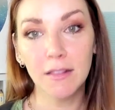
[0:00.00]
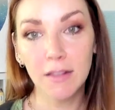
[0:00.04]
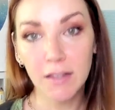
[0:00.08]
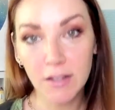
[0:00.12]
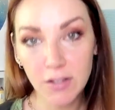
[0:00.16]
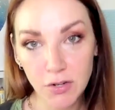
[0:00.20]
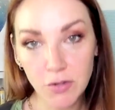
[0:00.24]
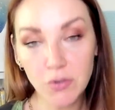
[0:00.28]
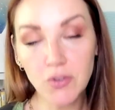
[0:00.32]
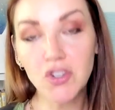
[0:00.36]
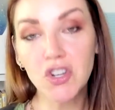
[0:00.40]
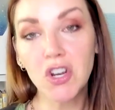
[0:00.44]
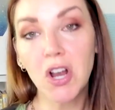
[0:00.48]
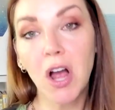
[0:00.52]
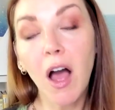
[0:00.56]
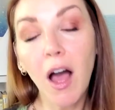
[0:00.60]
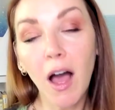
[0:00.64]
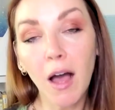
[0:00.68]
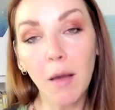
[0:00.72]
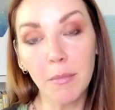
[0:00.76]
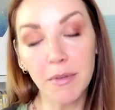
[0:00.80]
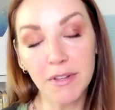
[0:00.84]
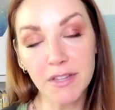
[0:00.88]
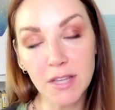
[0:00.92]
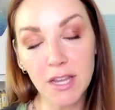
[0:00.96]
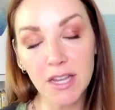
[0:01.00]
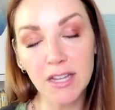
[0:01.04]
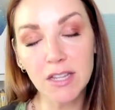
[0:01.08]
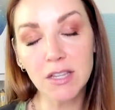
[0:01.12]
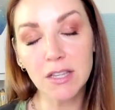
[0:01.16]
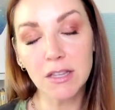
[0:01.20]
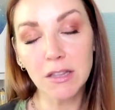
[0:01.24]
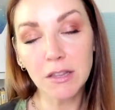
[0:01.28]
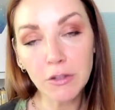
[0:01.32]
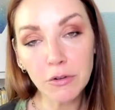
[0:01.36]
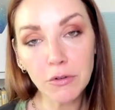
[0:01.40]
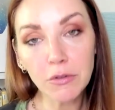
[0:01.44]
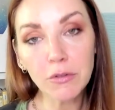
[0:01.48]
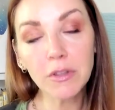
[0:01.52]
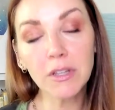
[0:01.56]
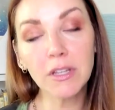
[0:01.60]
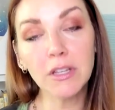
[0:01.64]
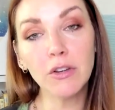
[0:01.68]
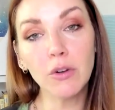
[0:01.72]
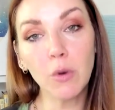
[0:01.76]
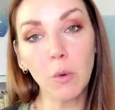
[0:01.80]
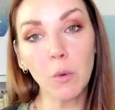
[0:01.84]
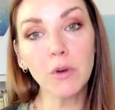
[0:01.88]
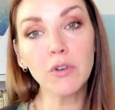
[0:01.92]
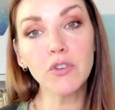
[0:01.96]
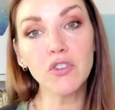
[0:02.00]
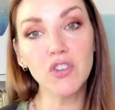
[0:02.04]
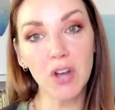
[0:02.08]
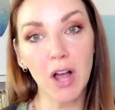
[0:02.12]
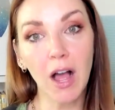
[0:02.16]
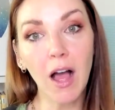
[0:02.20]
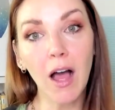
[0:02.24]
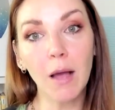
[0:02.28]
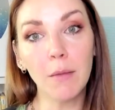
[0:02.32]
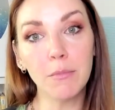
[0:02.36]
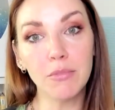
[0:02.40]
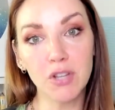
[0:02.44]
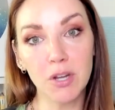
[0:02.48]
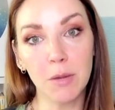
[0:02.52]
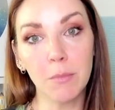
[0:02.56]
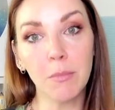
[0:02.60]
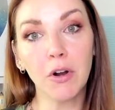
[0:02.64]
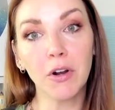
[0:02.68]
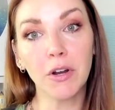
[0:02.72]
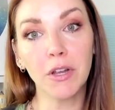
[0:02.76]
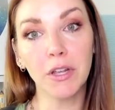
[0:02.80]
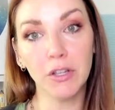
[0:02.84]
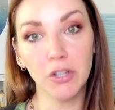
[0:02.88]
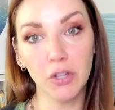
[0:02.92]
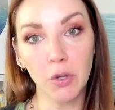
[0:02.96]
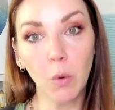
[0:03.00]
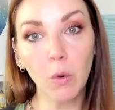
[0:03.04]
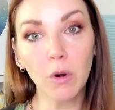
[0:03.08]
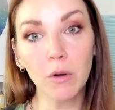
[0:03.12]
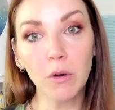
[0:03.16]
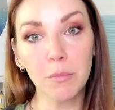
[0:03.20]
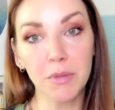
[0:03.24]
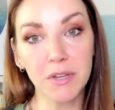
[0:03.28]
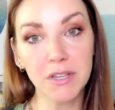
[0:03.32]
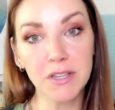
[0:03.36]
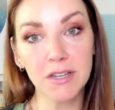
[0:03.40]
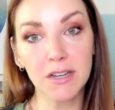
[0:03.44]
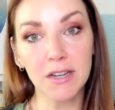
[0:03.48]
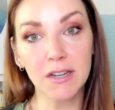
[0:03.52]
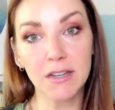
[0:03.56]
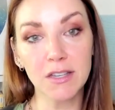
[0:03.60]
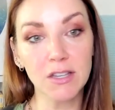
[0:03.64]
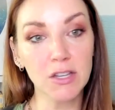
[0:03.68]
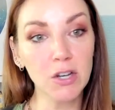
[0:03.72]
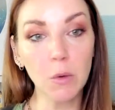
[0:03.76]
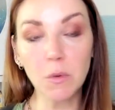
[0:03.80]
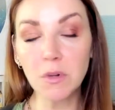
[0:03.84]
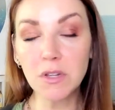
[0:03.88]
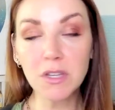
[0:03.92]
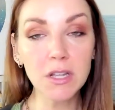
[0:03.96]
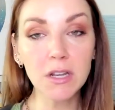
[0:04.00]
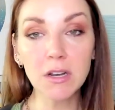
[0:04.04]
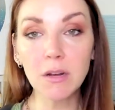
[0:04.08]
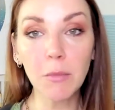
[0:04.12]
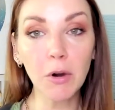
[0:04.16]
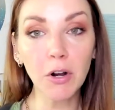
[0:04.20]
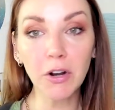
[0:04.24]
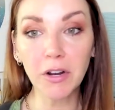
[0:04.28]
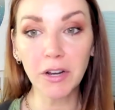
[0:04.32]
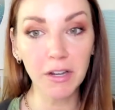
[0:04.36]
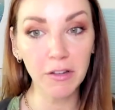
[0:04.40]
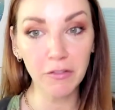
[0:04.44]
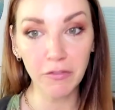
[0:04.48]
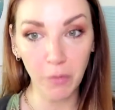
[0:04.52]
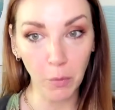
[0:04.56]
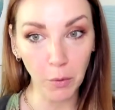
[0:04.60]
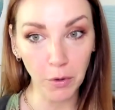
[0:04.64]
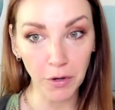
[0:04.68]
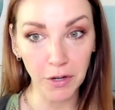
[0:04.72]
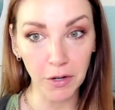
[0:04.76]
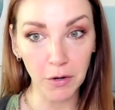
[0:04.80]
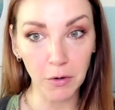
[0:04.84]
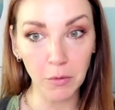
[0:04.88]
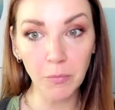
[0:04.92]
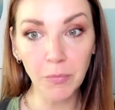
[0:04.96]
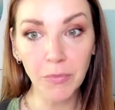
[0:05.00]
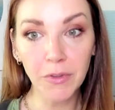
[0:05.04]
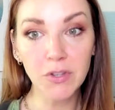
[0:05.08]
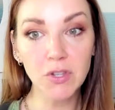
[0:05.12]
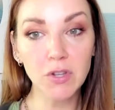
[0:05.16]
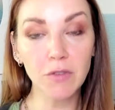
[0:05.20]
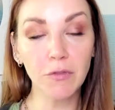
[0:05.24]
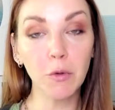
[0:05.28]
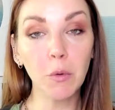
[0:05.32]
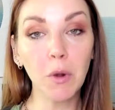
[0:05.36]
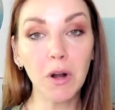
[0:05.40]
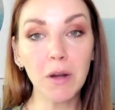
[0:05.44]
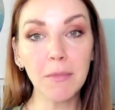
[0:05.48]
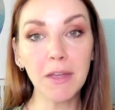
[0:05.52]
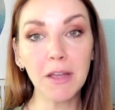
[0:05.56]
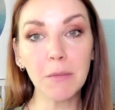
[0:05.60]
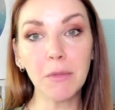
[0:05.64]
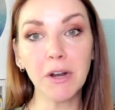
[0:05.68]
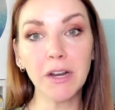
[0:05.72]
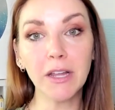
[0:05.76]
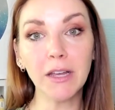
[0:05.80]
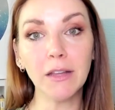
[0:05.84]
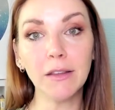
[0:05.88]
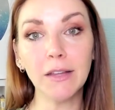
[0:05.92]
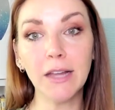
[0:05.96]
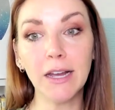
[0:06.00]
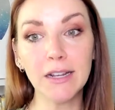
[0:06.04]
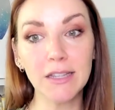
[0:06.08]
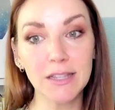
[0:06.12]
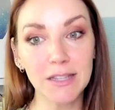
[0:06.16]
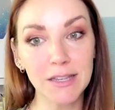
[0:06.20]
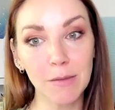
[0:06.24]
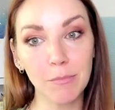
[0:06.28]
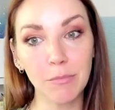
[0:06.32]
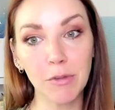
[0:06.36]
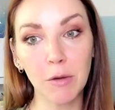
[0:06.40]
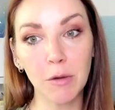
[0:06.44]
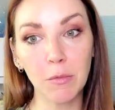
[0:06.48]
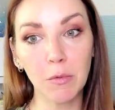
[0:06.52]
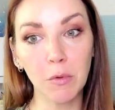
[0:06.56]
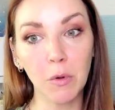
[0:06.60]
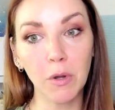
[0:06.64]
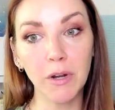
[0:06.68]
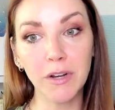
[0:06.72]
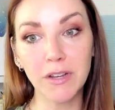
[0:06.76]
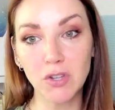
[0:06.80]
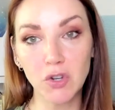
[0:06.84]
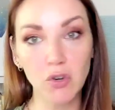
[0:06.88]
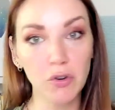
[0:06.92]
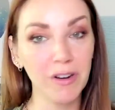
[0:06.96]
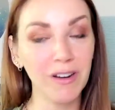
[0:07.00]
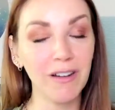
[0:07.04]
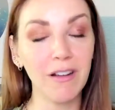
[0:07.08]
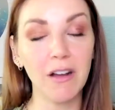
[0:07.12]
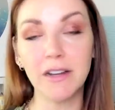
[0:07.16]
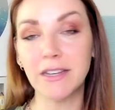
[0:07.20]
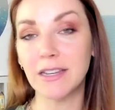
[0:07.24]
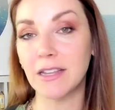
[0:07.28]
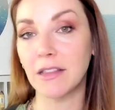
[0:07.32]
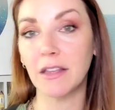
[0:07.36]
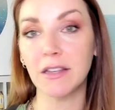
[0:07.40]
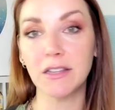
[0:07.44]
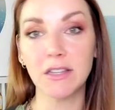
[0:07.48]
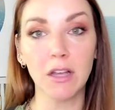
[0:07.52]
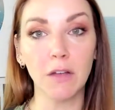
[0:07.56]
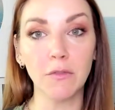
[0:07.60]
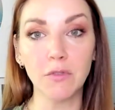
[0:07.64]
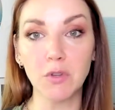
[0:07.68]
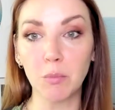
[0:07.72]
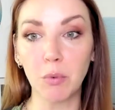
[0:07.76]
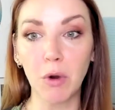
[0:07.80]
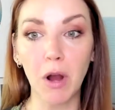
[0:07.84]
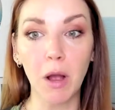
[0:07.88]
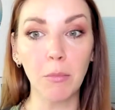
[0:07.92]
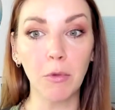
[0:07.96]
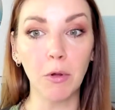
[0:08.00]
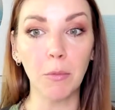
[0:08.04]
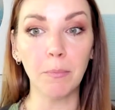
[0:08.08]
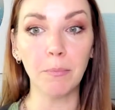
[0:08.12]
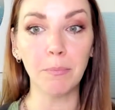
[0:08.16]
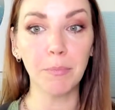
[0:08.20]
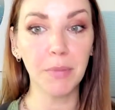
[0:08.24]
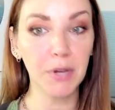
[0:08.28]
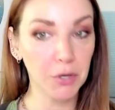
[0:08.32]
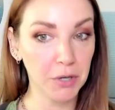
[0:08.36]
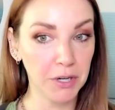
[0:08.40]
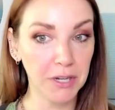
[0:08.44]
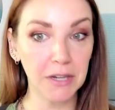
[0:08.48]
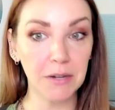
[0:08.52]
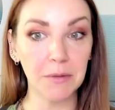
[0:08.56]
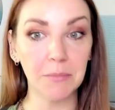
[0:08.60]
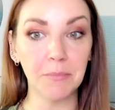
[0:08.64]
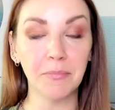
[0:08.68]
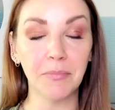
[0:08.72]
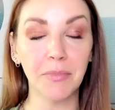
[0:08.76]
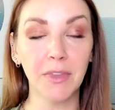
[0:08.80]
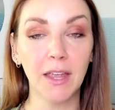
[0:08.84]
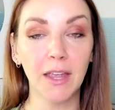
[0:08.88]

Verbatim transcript: it's your job. It's it's literally your job to market your business. No one's going to market it for you. So if you want to make money online, step number 1 is create content that solves a problem. Period.